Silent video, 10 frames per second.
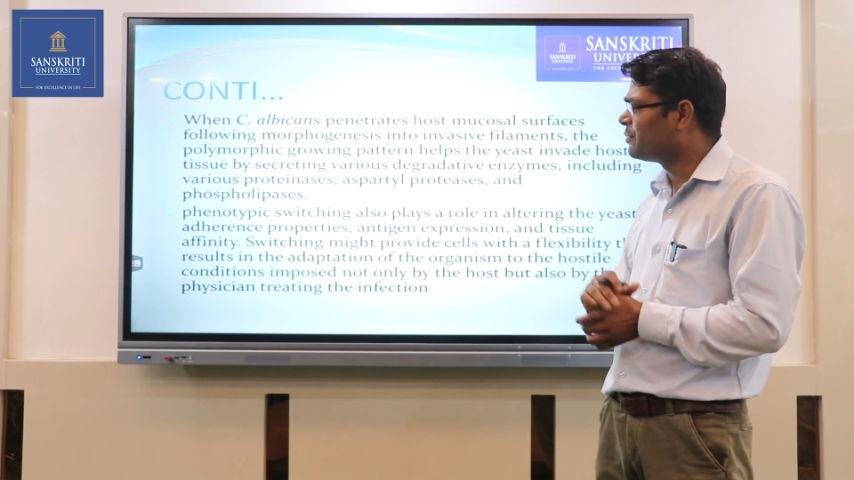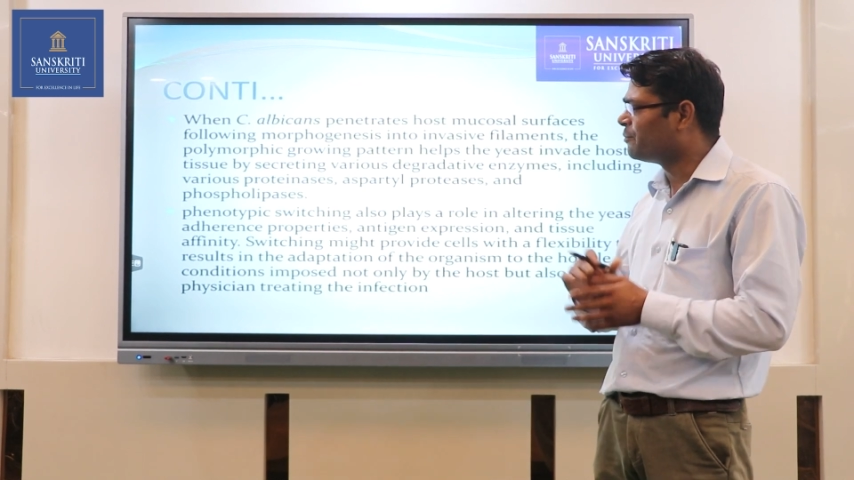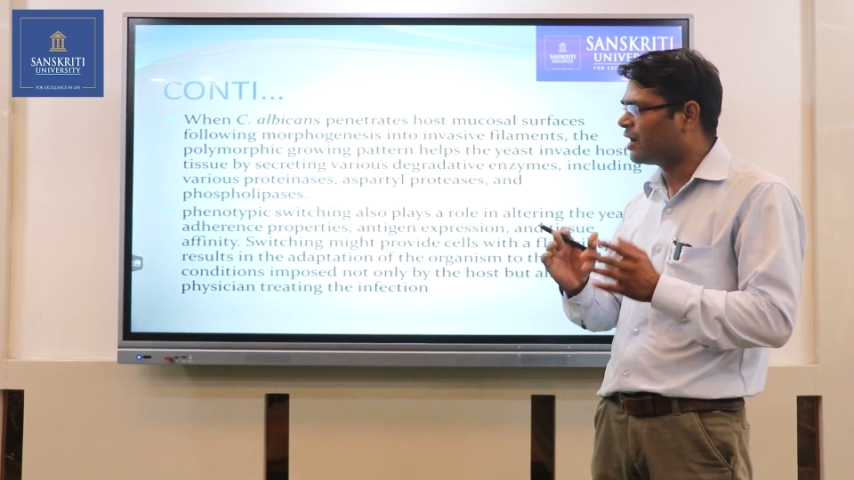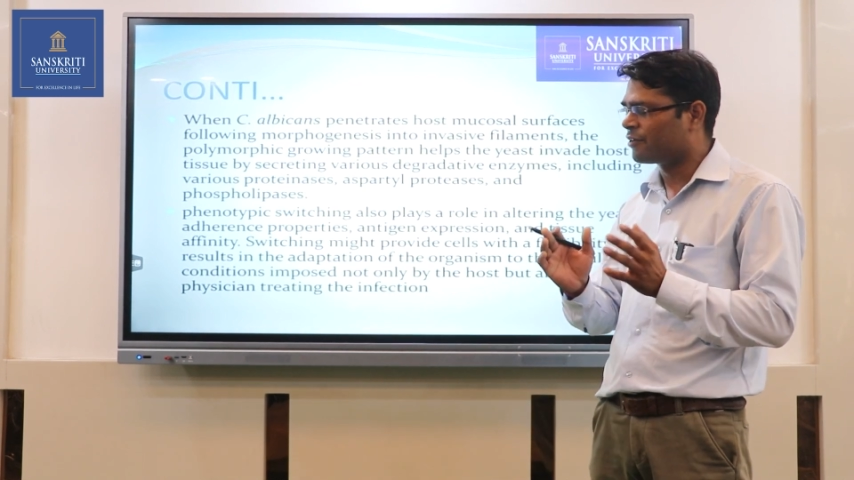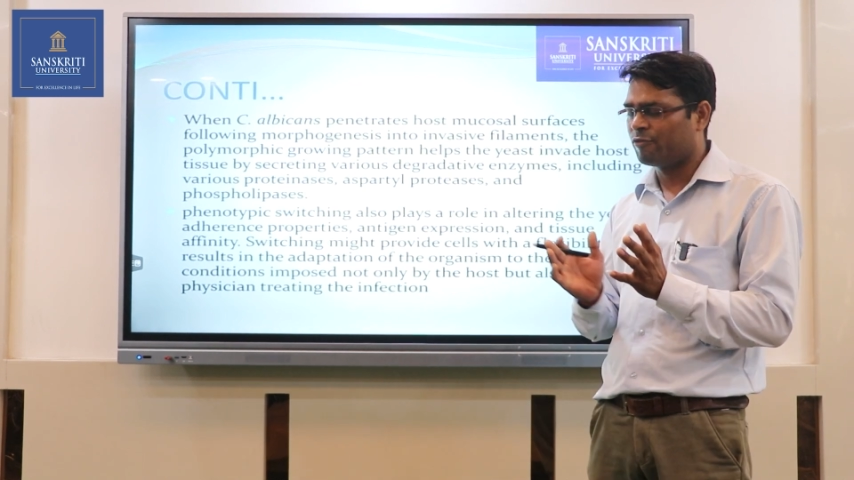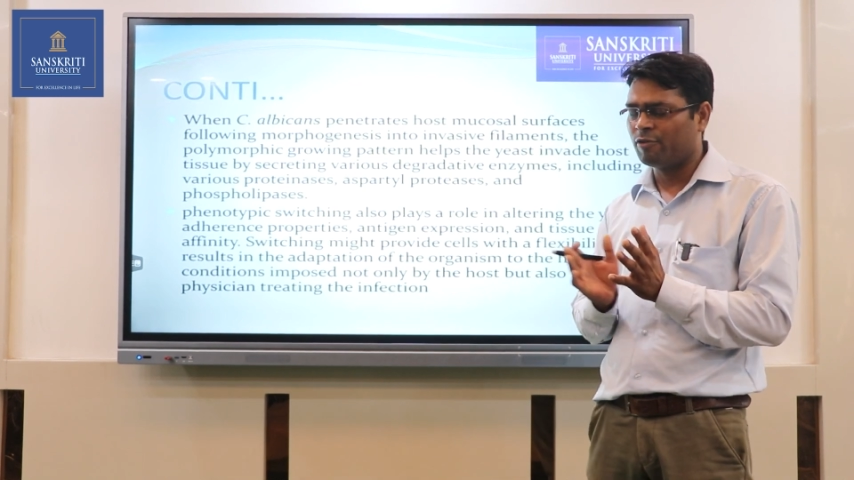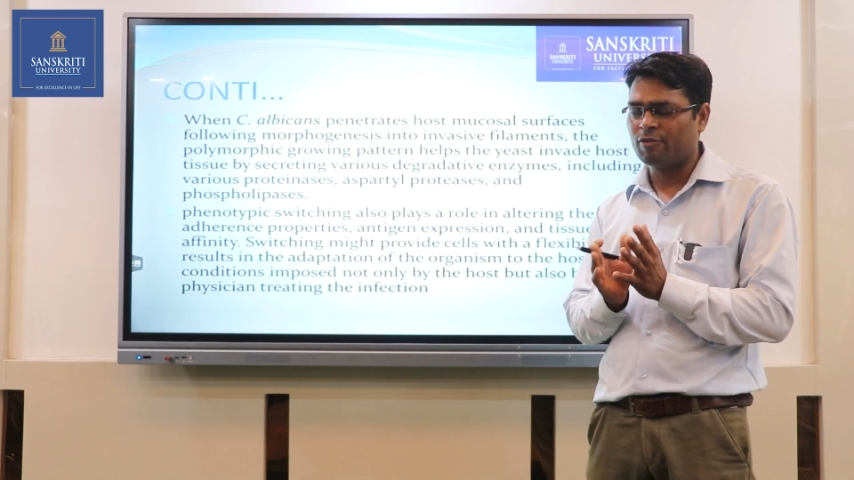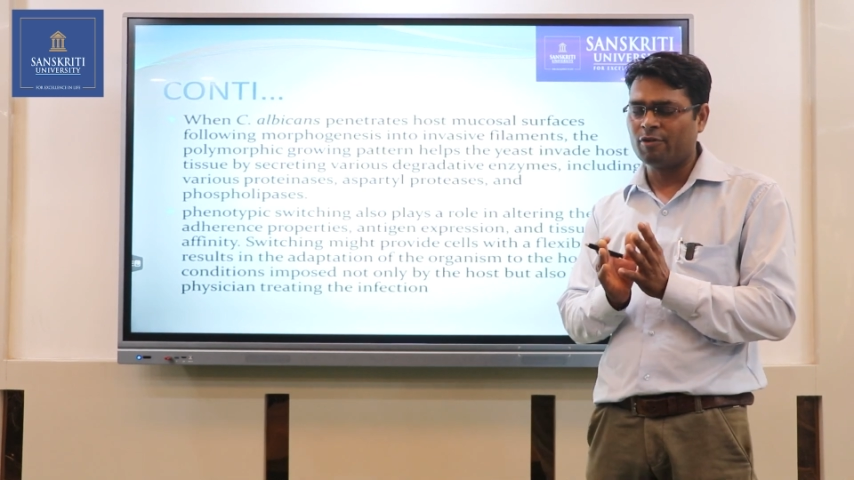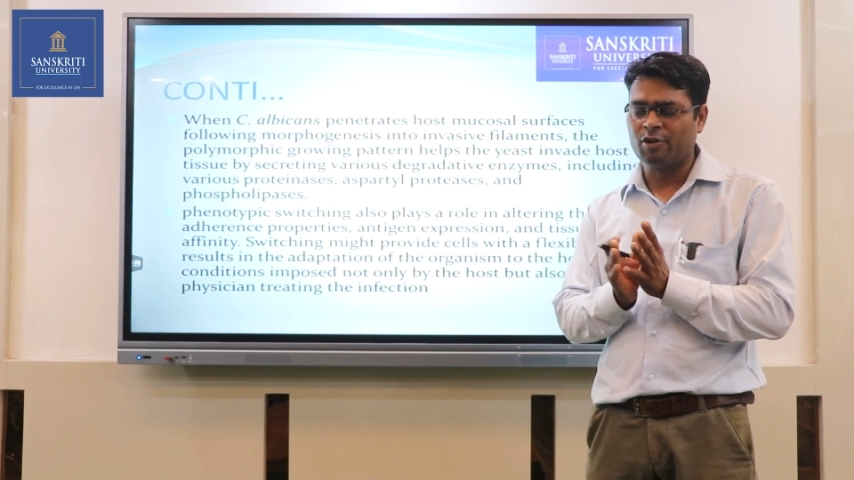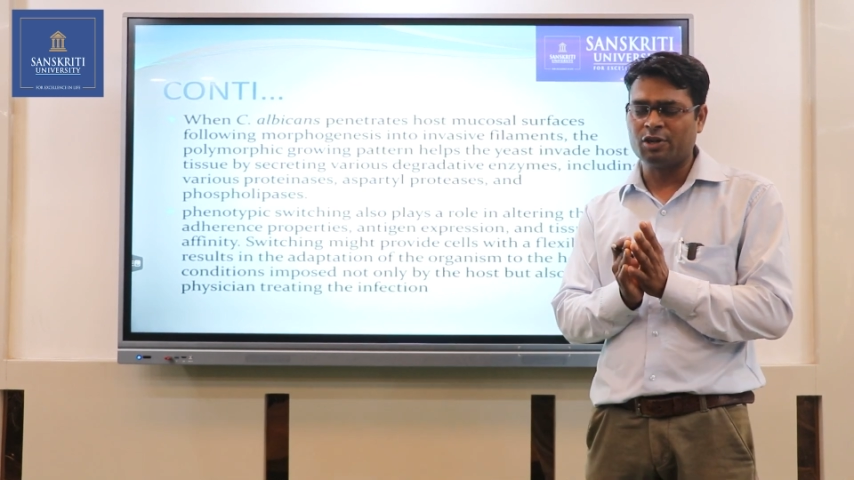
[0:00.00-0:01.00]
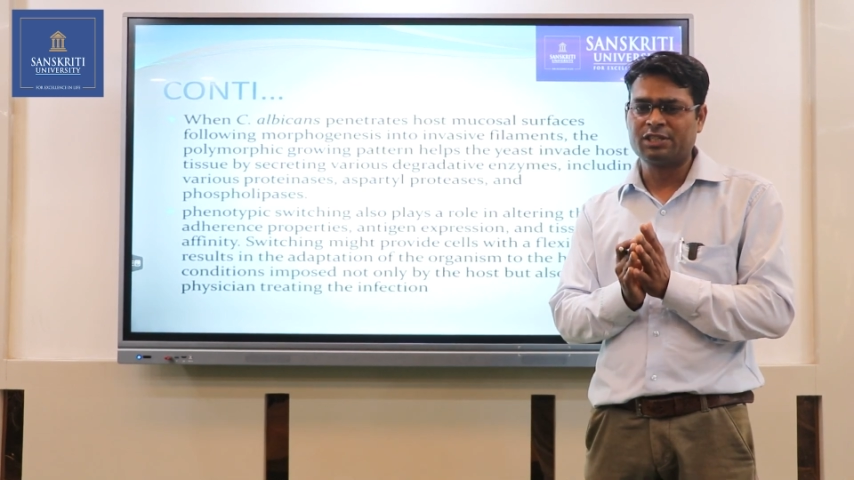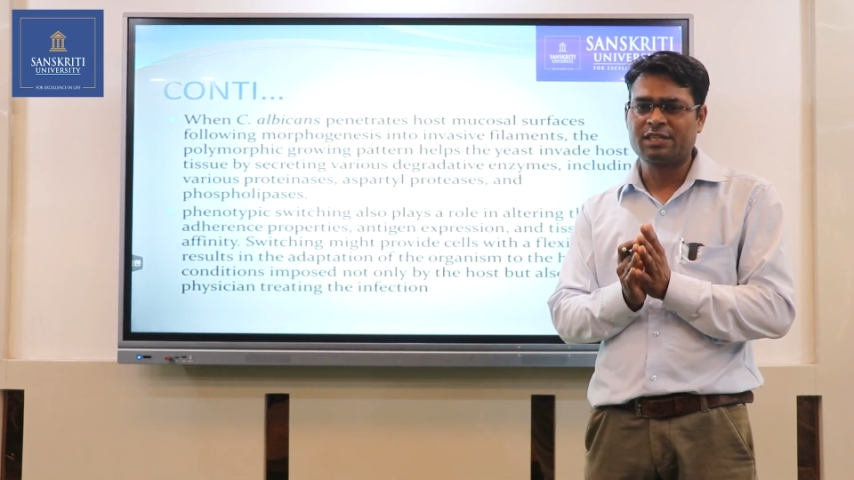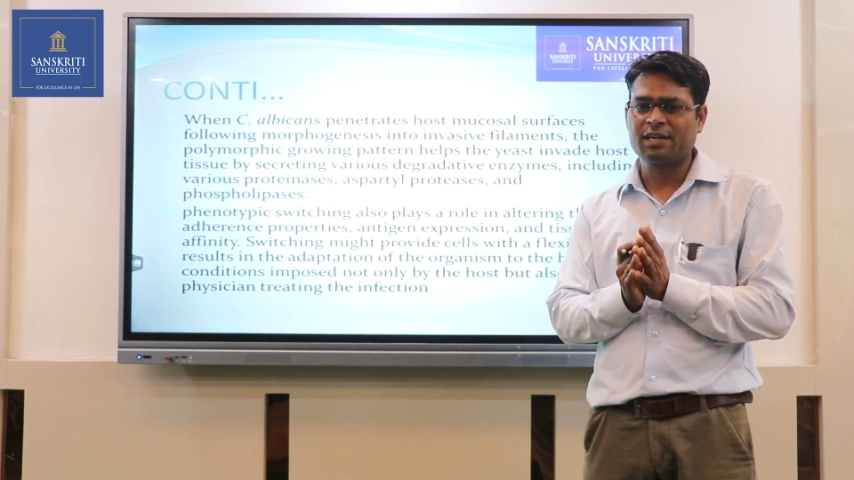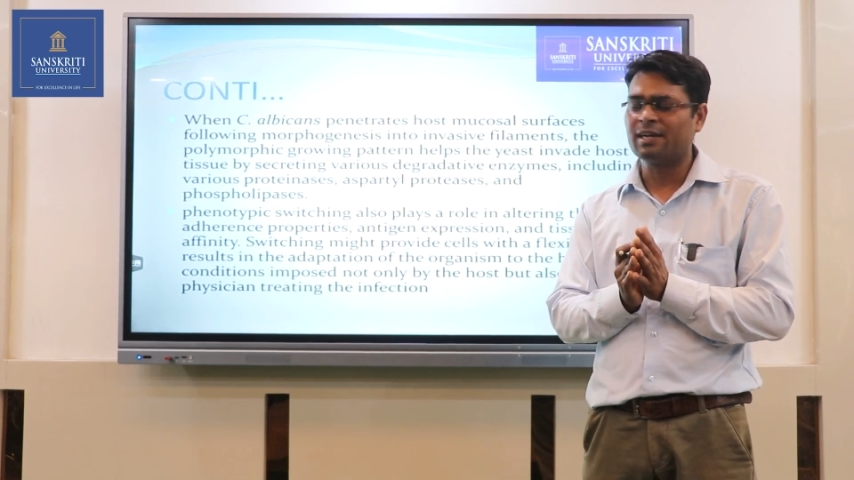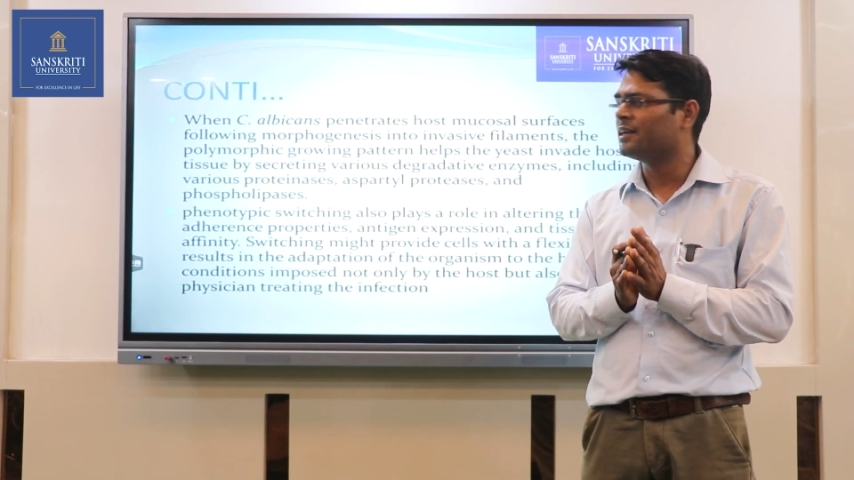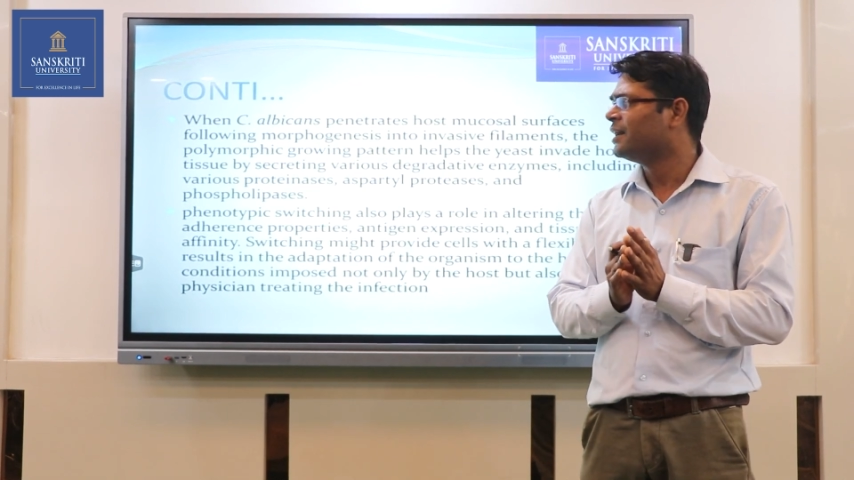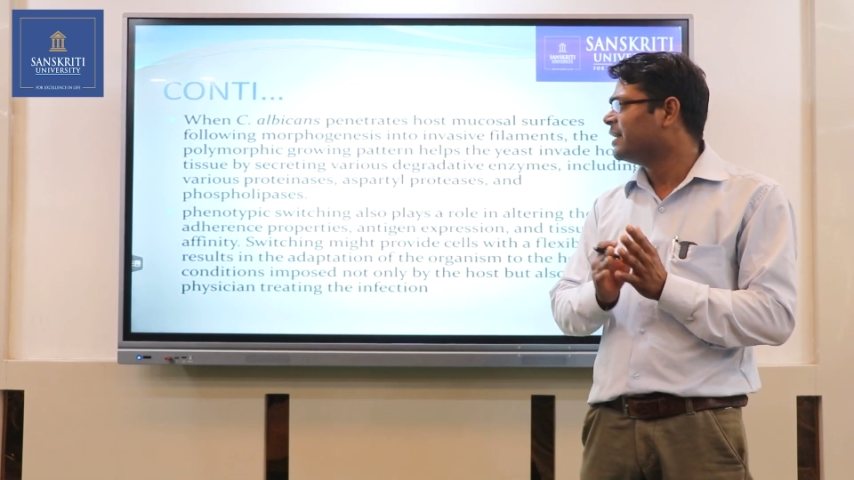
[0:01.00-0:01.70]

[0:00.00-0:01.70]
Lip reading: the morphological